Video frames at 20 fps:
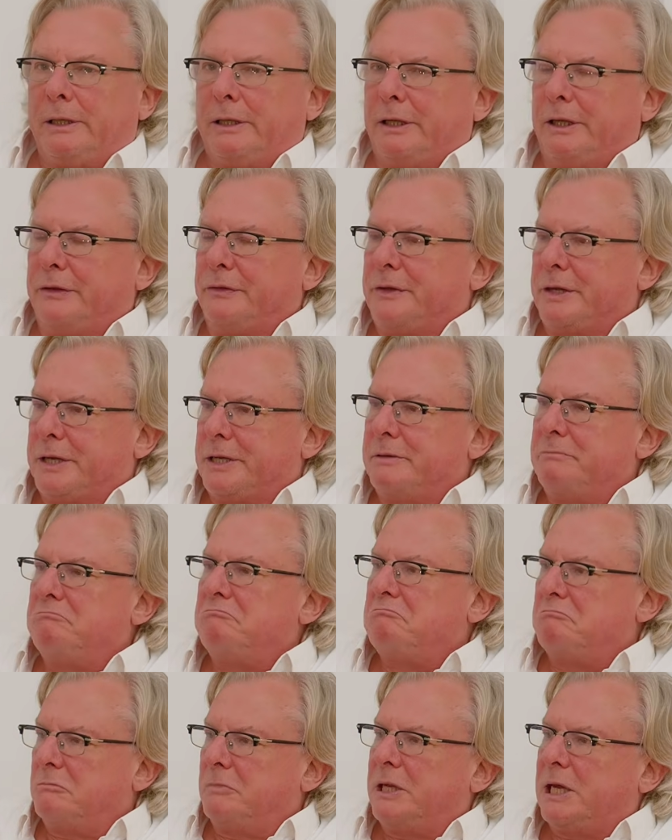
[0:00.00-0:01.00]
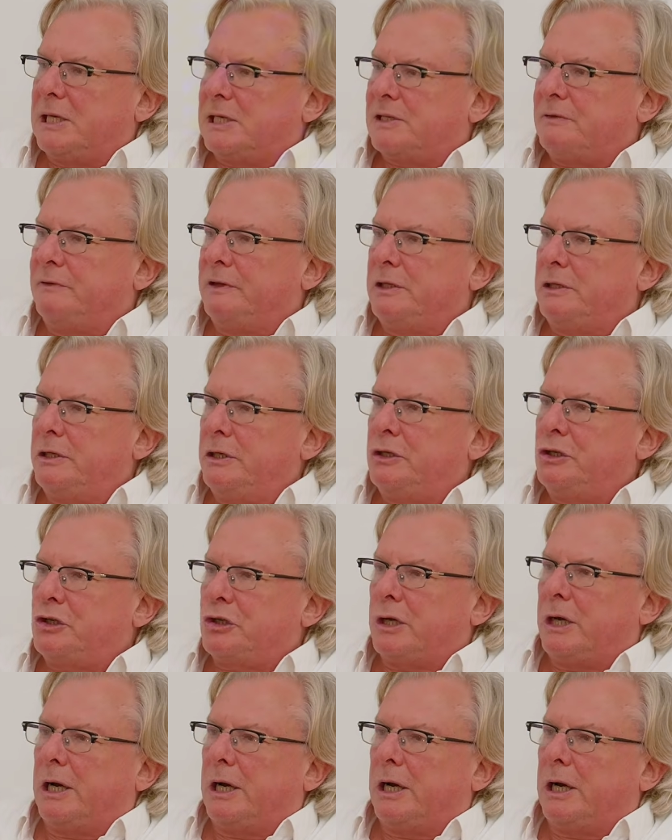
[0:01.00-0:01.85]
And then next vintage,